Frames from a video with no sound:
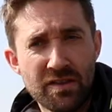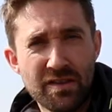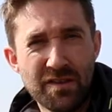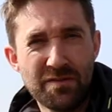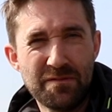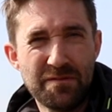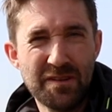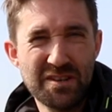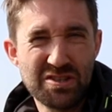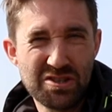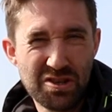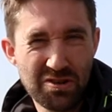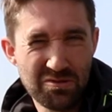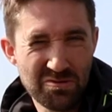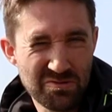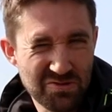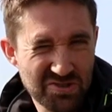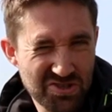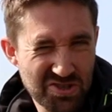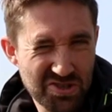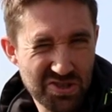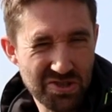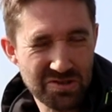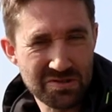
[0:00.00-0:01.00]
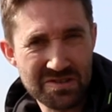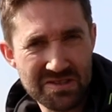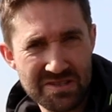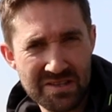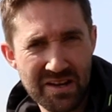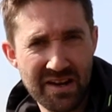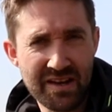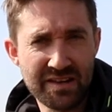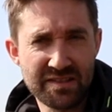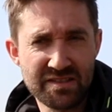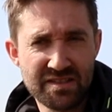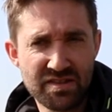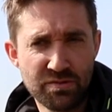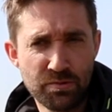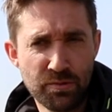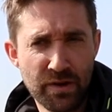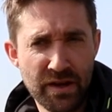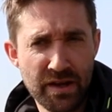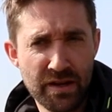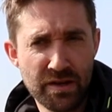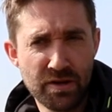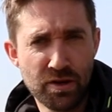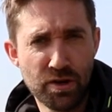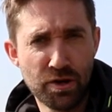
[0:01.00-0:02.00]
the fish are just starting to
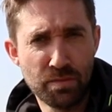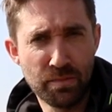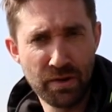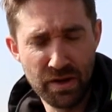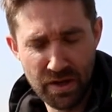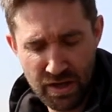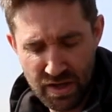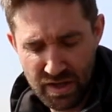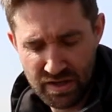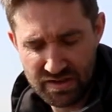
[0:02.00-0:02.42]
wake up.